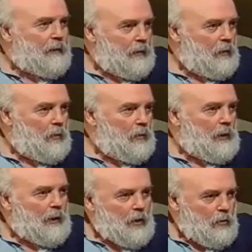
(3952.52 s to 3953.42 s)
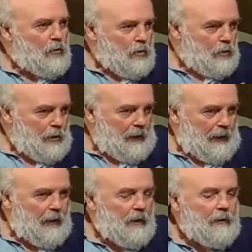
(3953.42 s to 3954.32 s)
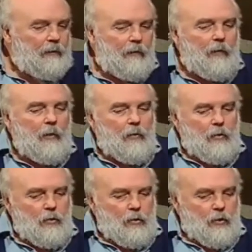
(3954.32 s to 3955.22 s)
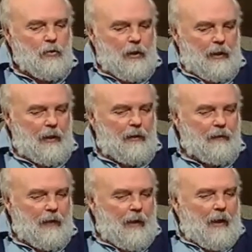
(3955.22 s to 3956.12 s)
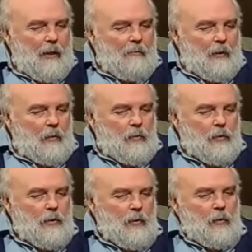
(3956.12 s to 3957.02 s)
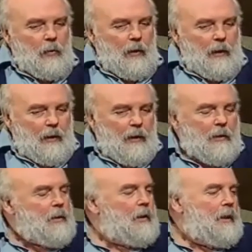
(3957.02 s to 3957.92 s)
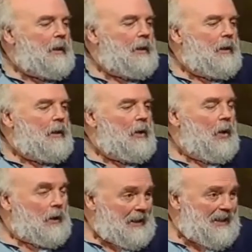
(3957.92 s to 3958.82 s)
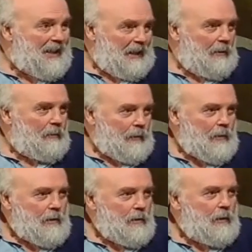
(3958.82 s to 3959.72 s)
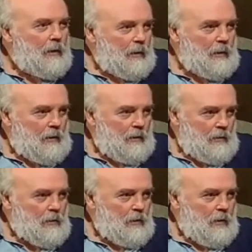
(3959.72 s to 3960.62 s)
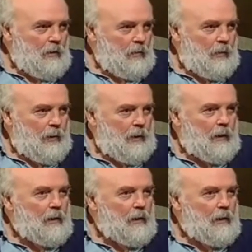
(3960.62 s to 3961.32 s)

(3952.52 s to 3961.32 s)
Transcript: thought like you shouldn't have or you should have, but also it's the contempt that goes along with that